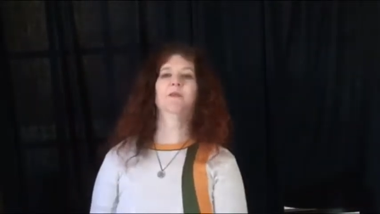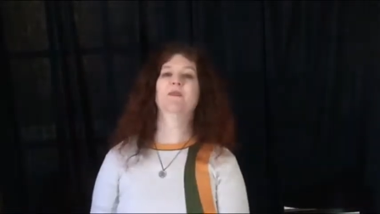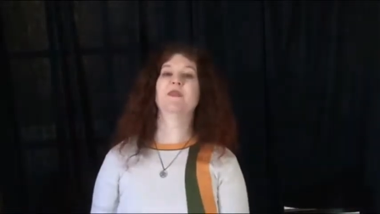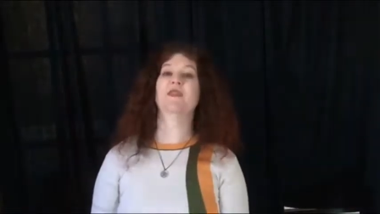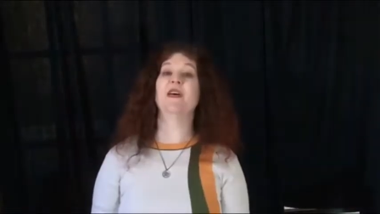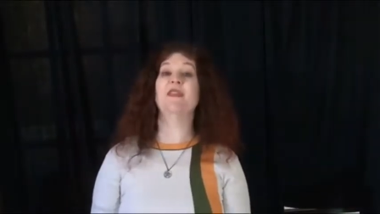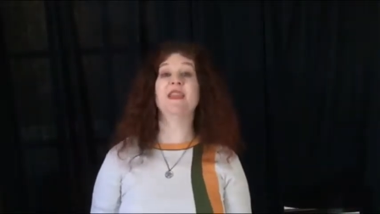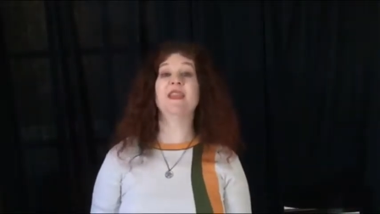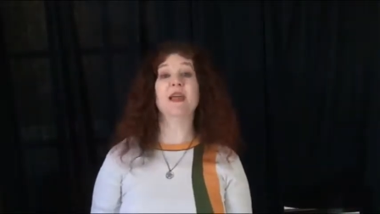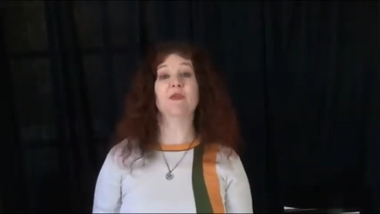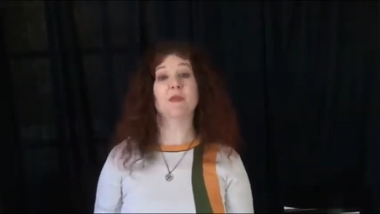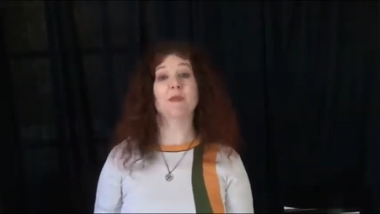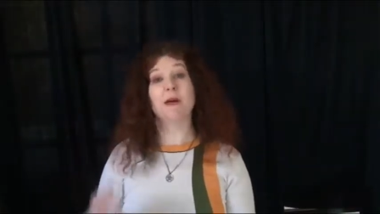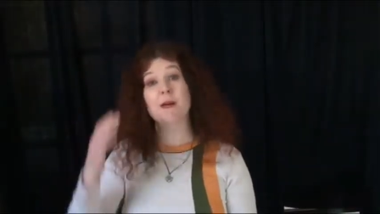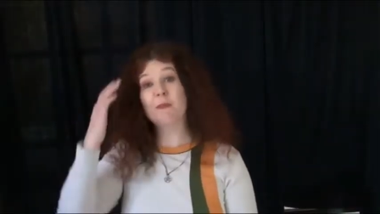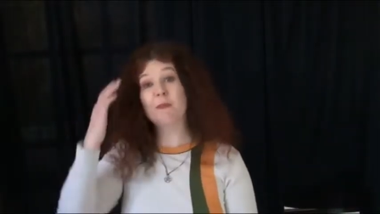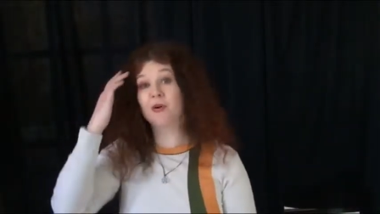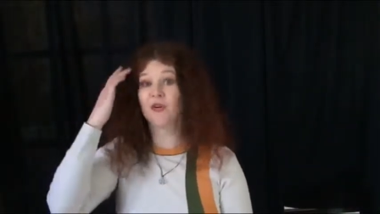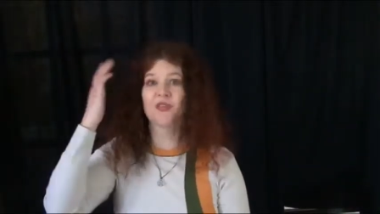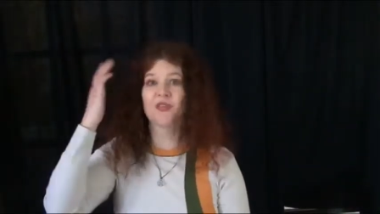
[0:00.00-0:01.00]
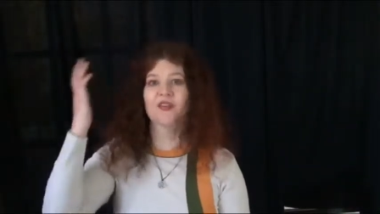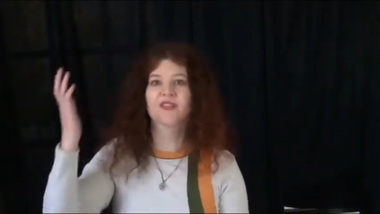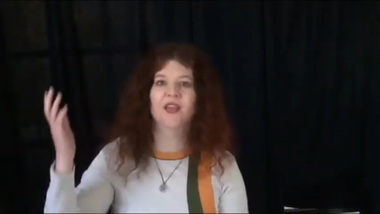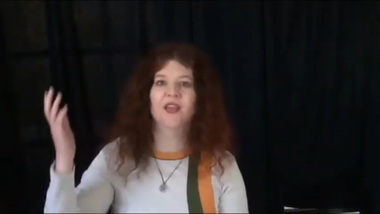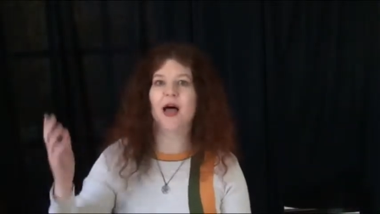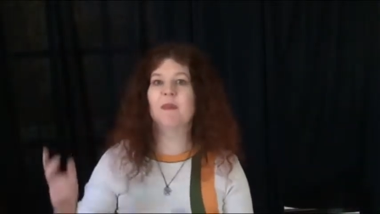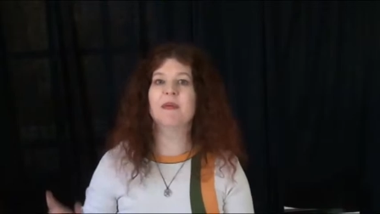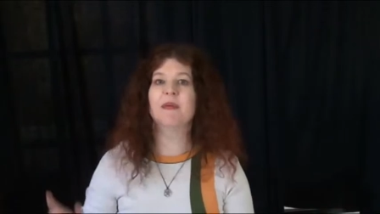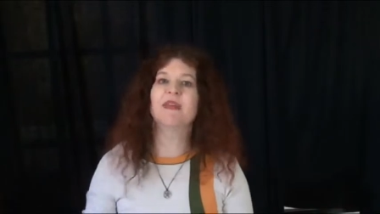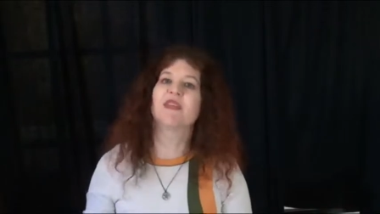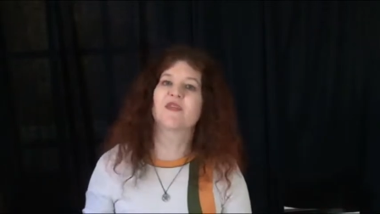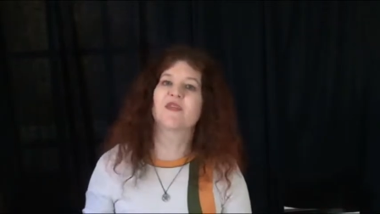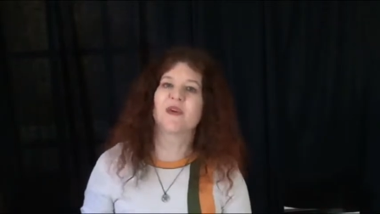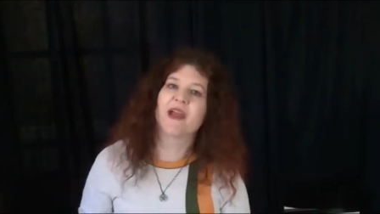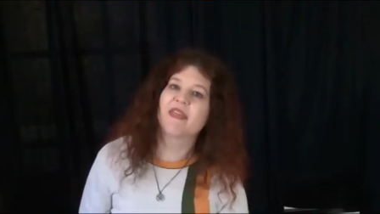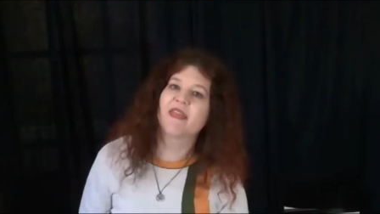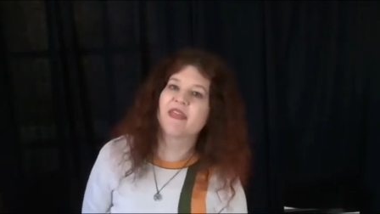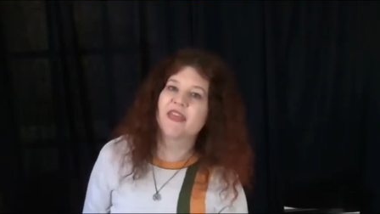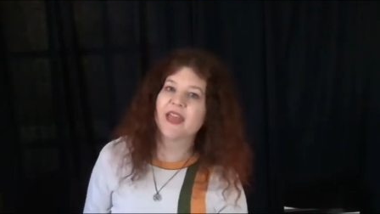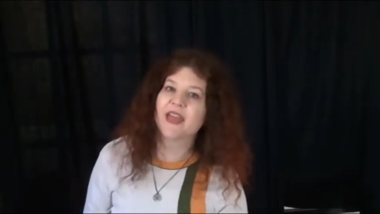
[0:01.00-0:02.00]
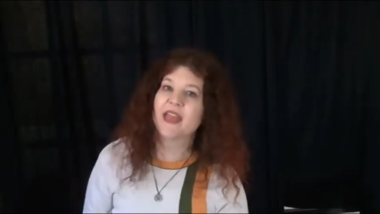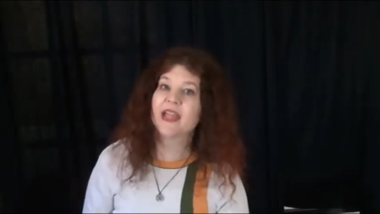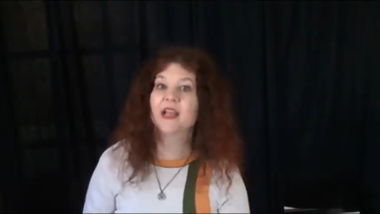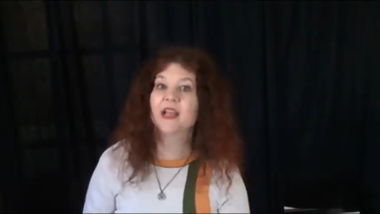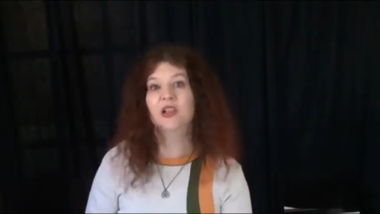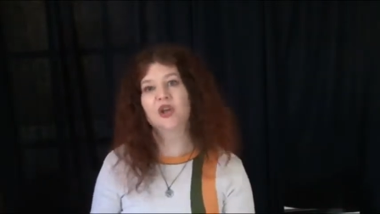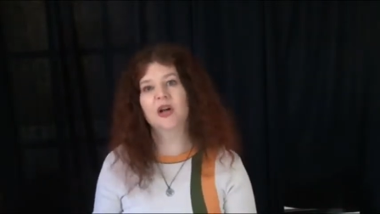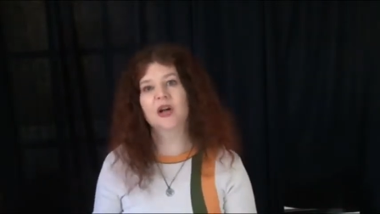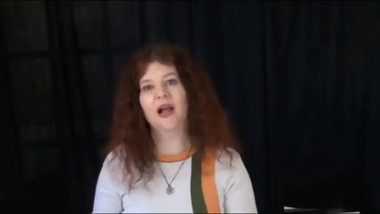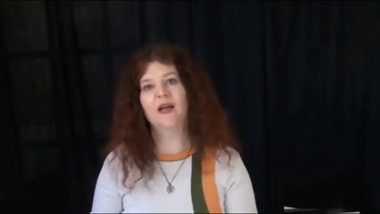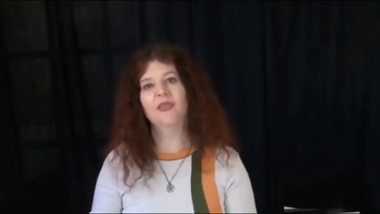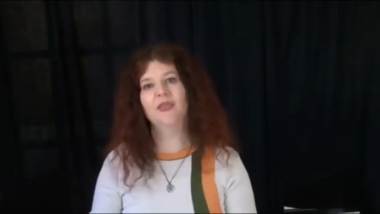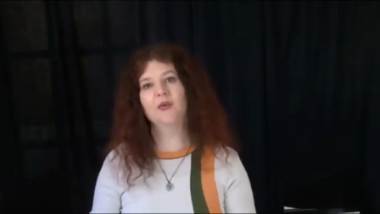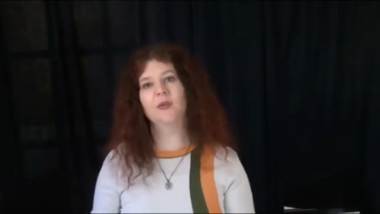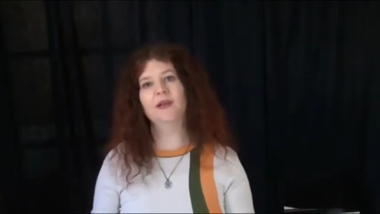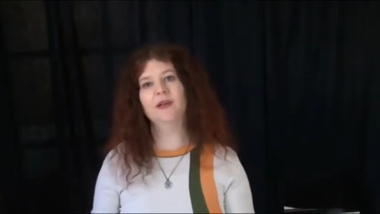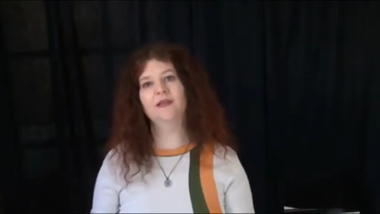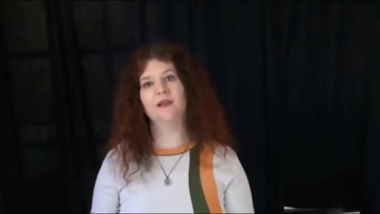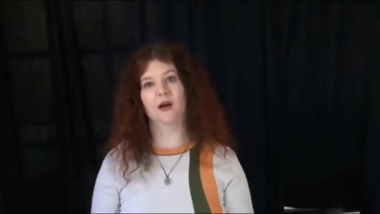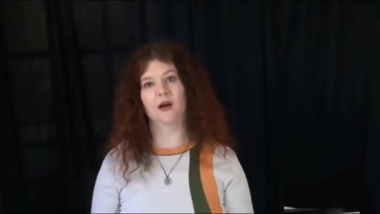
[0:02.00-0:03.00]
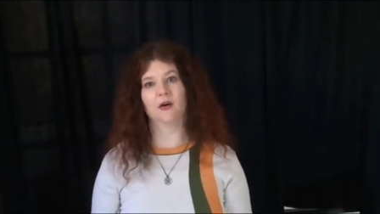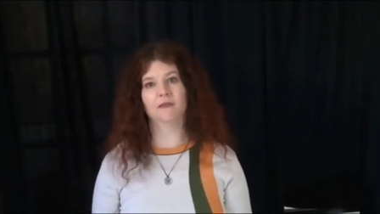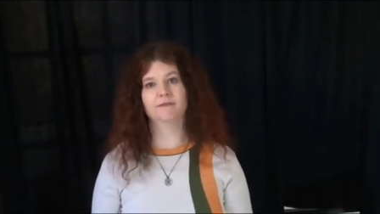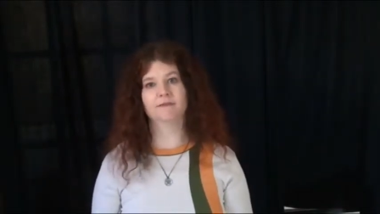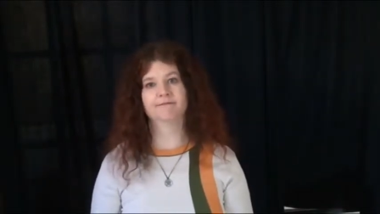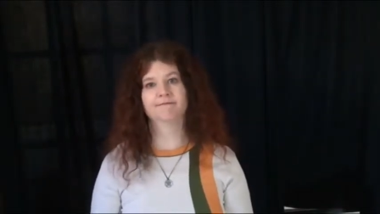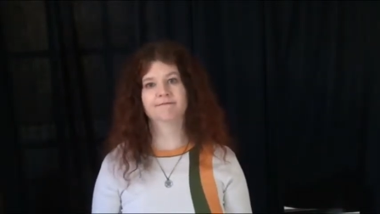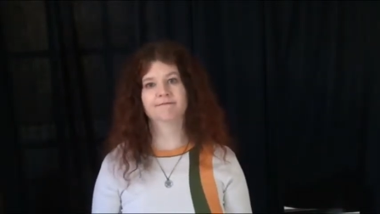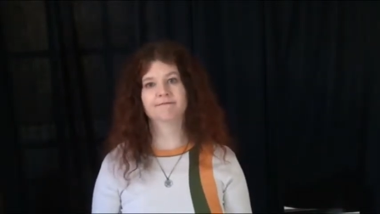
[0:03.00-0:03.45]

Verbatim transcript: But then they remember the zombie threat thing and look out the window.